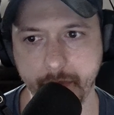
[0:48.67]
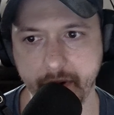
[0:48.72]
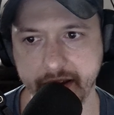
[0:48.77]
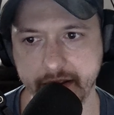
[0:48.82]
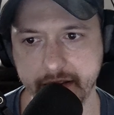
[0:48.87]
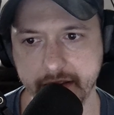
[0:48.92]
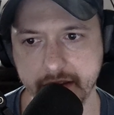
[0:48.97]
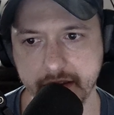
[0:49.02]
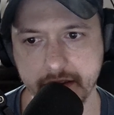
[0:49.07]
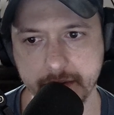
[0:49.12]

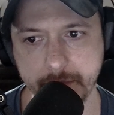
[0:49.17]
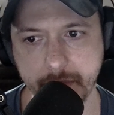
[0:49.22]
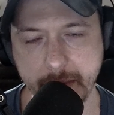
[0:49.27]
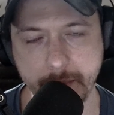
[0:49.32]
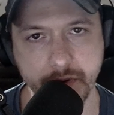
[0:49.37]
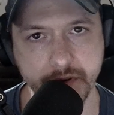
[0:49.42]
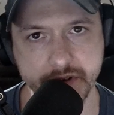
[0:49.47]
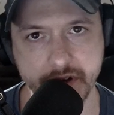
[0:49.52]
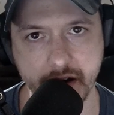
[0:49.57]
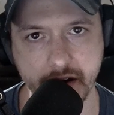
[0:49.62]
like
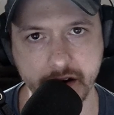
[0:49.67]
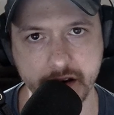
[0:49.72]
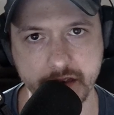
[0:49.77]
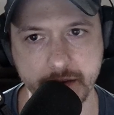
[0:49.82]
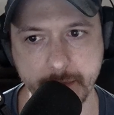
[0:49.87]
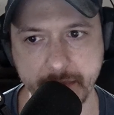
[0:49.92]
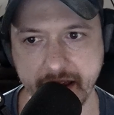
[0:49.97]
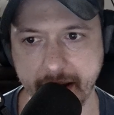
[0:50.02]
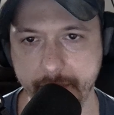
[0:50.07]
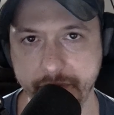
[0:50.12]
people younger
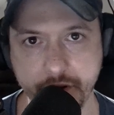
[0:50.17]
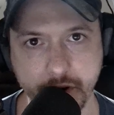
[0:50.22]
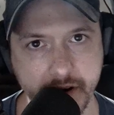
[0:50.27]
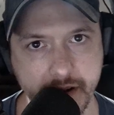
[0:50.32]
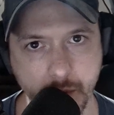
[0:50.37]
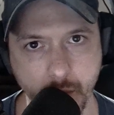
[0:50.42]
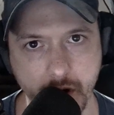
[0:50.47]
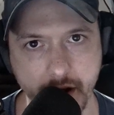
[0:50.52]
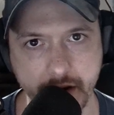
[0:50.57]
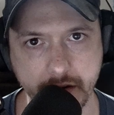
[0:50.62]
than me i'm
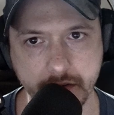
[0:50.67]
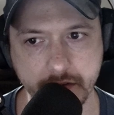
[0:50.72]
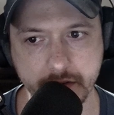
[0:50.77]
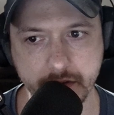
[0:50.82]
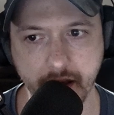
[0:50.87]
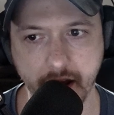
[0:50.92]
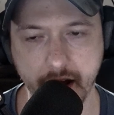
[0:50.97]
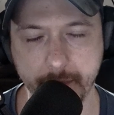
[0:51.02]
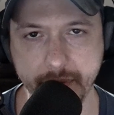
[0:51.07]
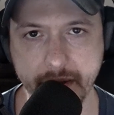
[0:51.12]
31
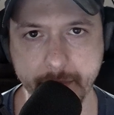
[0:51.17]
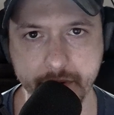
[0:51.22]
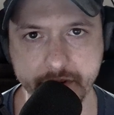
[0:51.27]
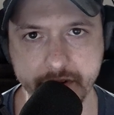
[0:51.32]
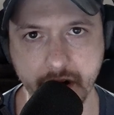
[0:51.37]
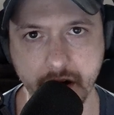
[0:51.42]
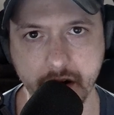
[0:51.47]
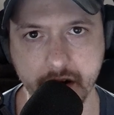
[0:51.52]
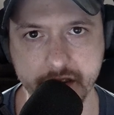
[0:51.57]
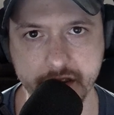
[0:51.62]
uh, people
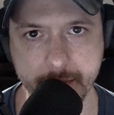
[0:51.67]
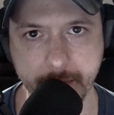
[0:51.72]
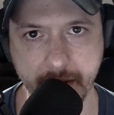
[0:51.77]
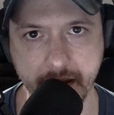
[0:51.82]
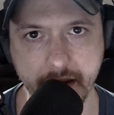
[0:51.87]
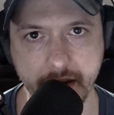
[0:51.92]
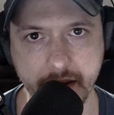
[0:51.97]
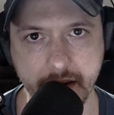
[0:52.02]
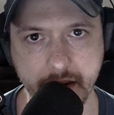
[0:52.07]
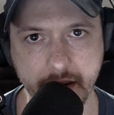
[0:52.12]
younger than
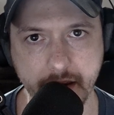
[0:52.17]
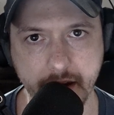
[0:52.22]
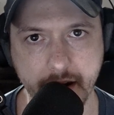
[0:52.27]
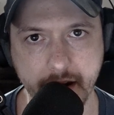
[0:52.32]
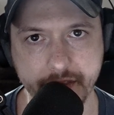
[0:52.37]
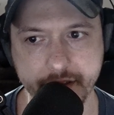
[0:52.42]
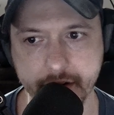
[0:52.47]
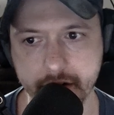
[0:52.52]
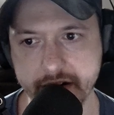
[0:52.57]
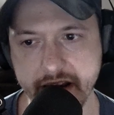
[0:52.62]
me
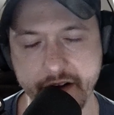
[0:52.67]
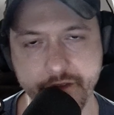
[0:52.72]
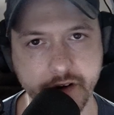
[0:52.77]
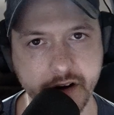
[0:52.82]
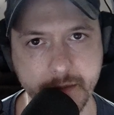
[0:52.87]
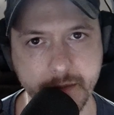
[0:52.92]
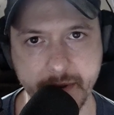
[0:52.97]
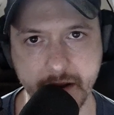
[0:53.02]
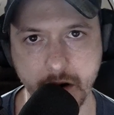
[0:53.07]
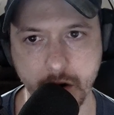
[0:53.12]
uh, they're
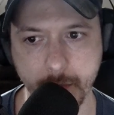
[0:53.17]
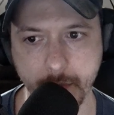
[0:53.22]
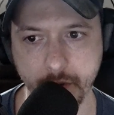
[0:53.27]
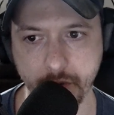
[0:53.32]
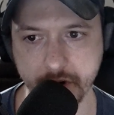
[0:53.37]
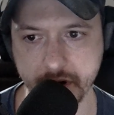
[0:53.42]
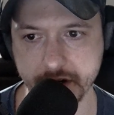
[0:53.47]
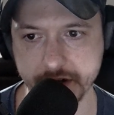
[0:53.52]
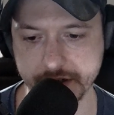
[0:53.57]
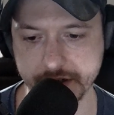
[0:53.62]
never going to be
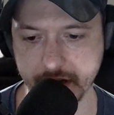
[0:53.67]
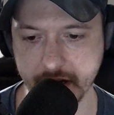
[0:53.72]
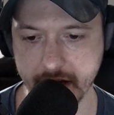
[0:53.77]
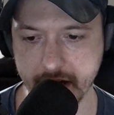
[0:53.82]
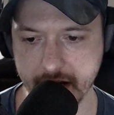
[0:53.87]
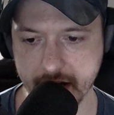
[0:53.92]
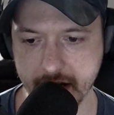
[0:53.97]
homeowners